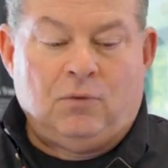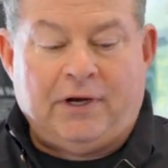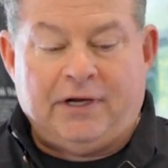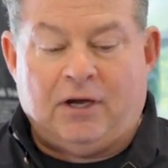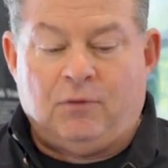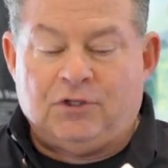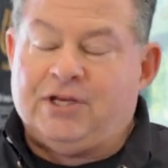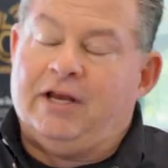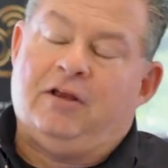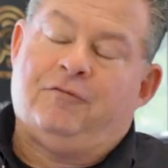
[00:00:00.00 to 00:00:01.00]
Right now we're
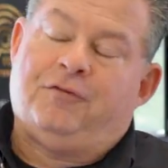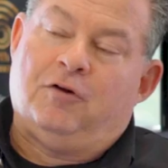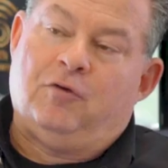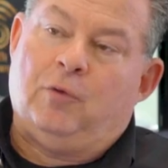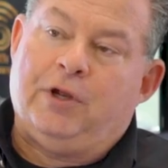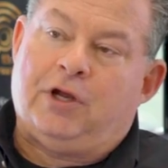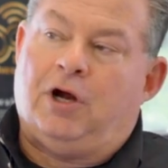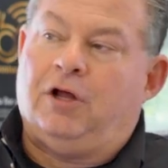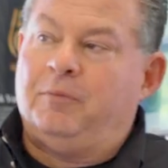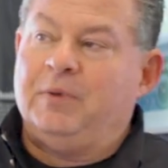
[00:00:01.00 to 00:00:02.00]
standing in front of what we
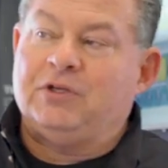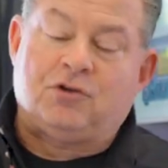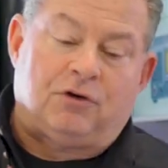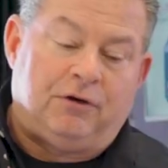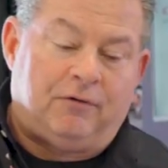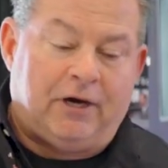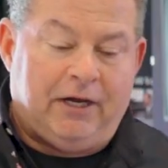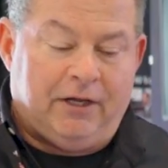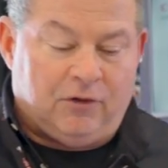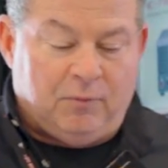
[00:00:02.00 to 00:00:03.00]
call the mystery radio.